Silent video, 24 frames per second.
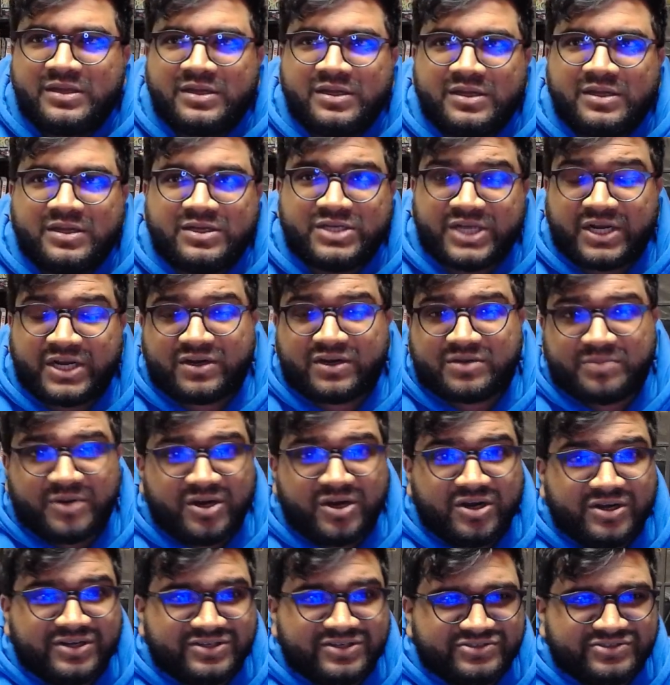Derek
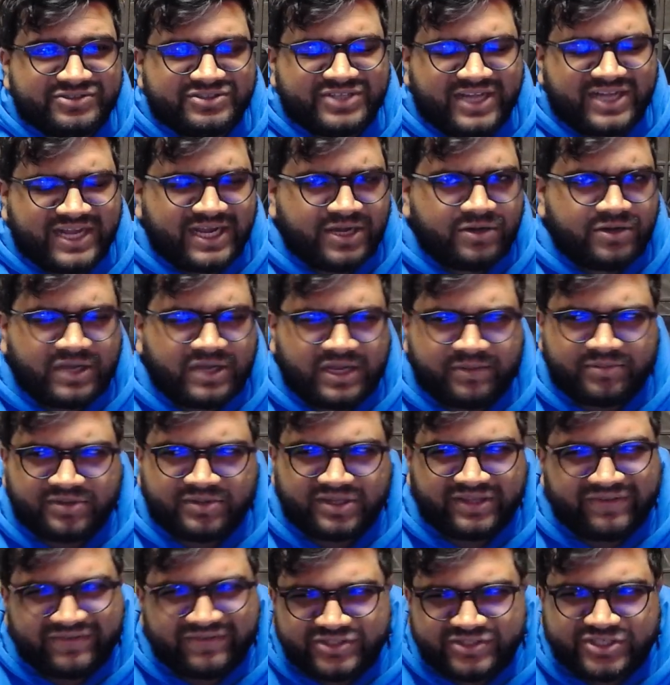Barnes, out. I
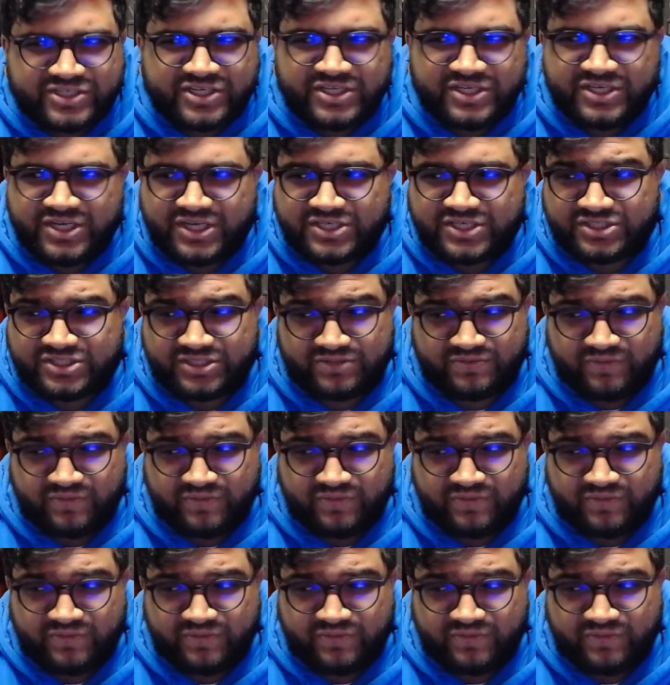believe it's a concussion.